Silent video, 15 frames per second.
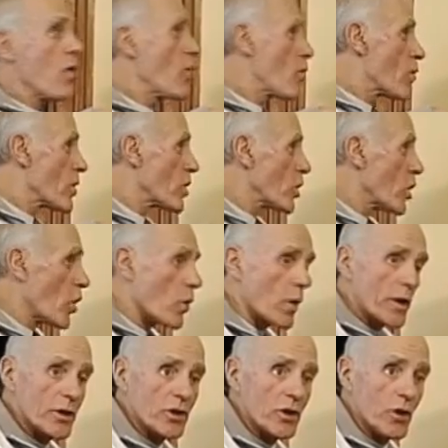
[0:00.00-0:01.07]
we're
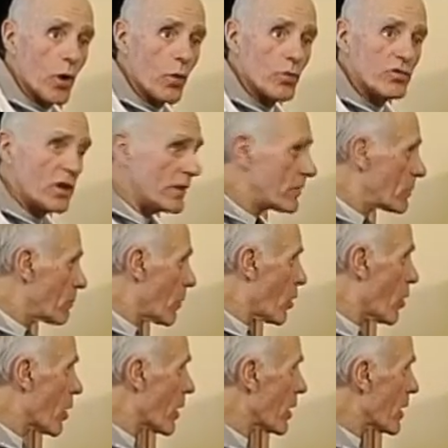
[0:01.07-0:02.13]
lowering the nose even
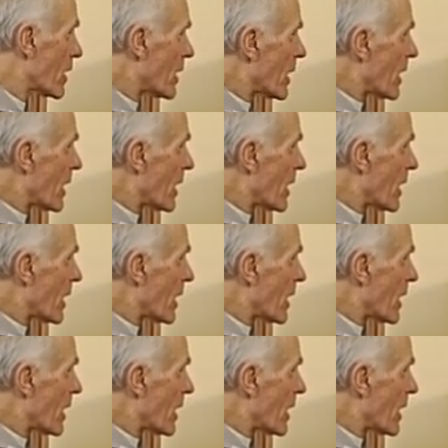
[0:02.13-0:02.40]
more.